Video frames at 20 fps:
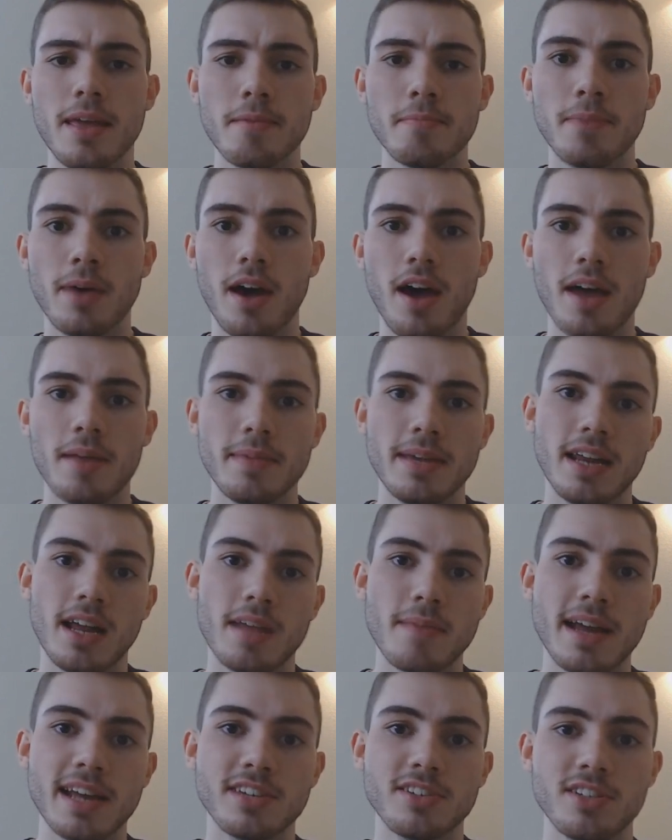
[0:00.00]
but I mean, I
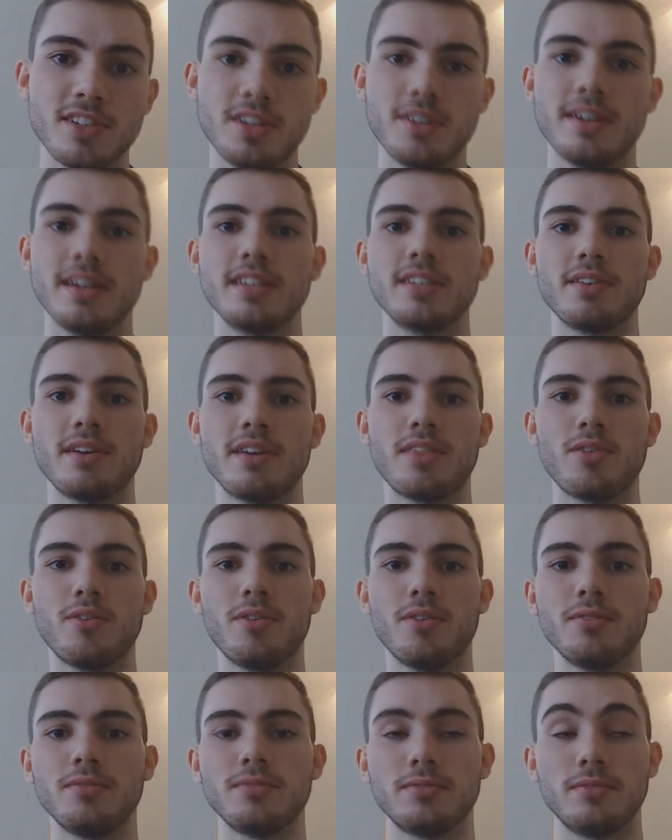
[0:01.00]
managed to do it, so I
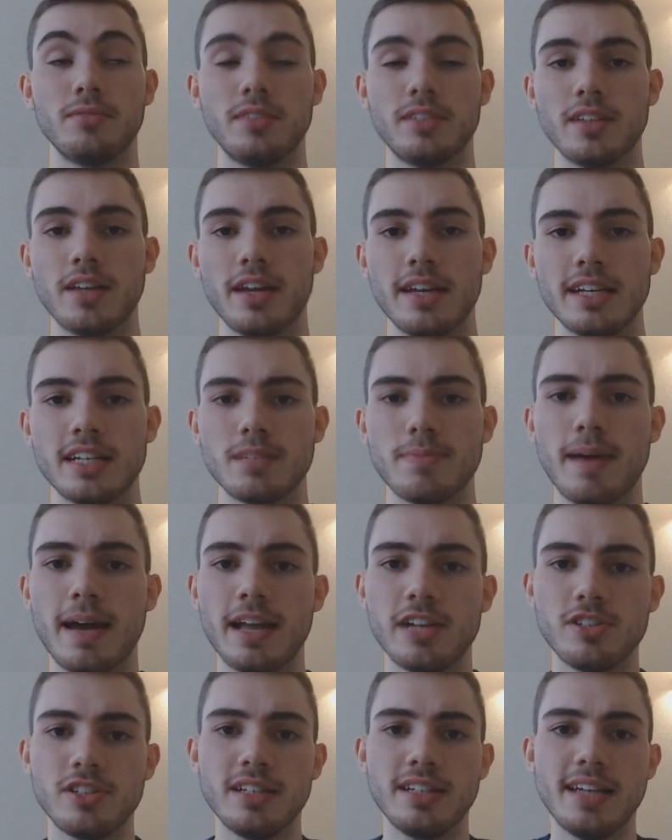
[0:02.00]
thought studying
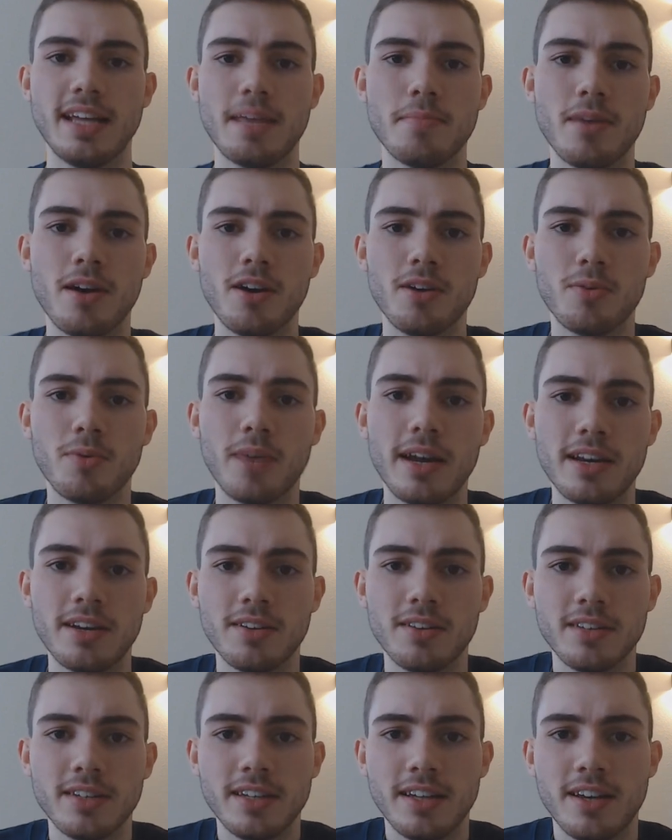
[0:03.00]
Spanish in Denmark, why
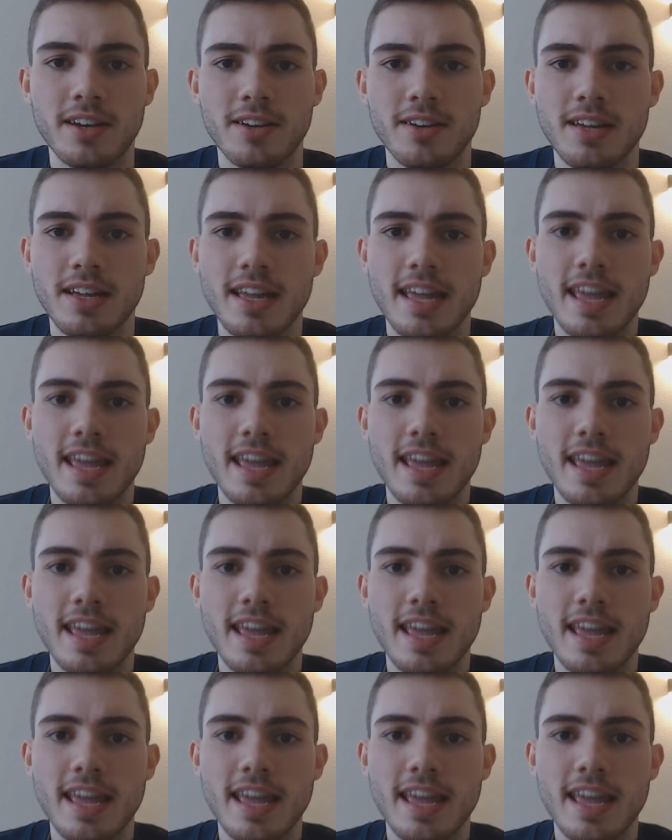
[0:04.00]
not, you know?